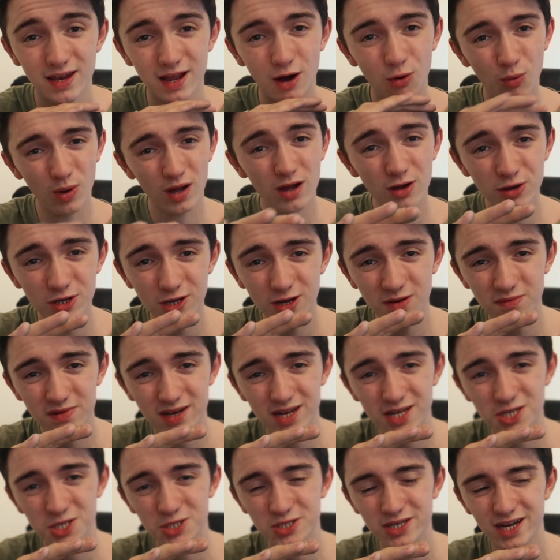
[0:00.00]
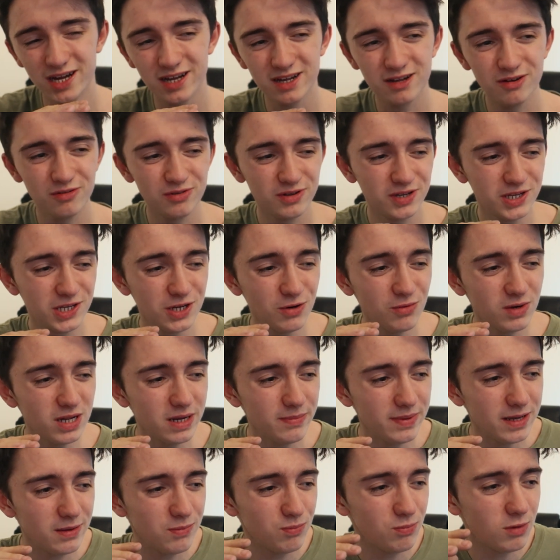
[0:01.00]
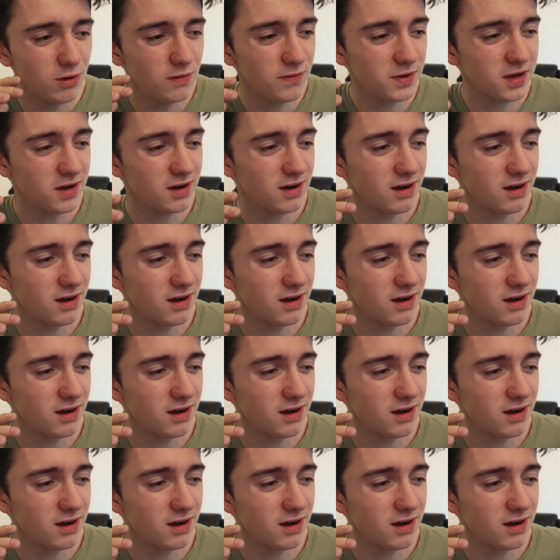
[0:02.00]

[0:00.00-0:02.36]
Now while you have an injured ankle, you don't want to be moving